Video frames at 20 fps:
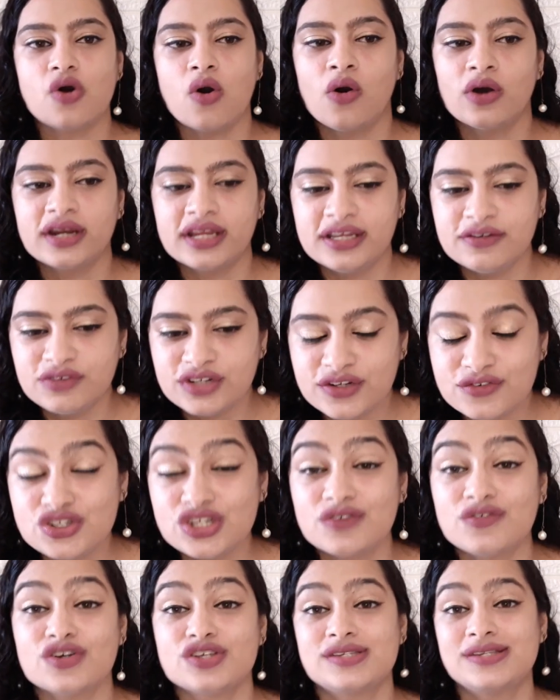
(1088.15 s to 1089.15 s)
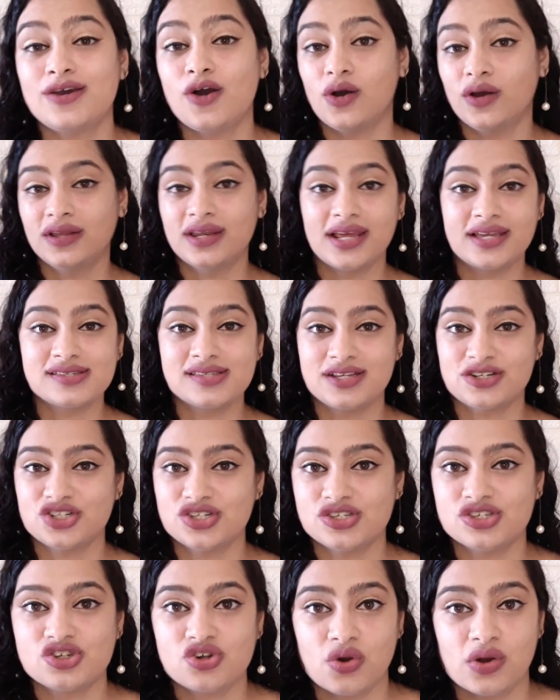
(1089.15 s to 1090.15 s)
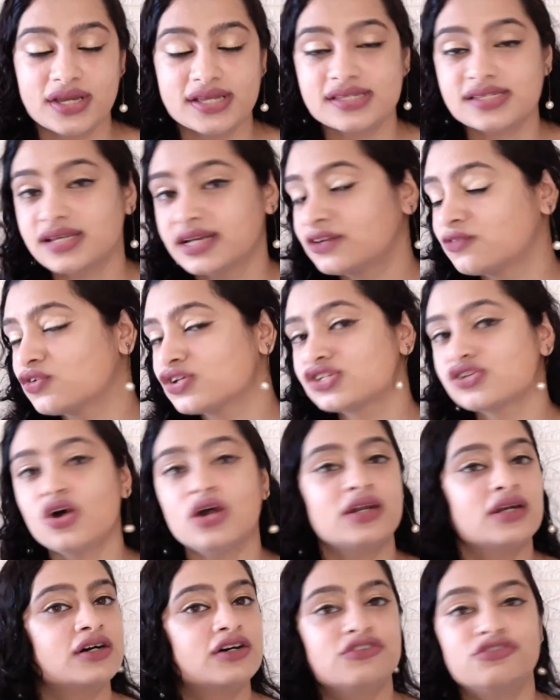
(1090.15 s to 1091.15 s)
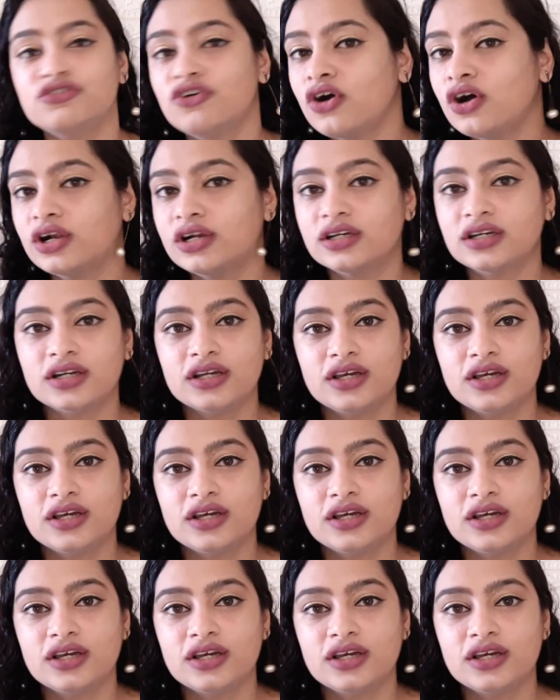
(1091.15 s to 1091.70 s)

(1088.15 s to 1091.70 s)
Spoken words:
or even if she was the organization's choice, it was not her fault.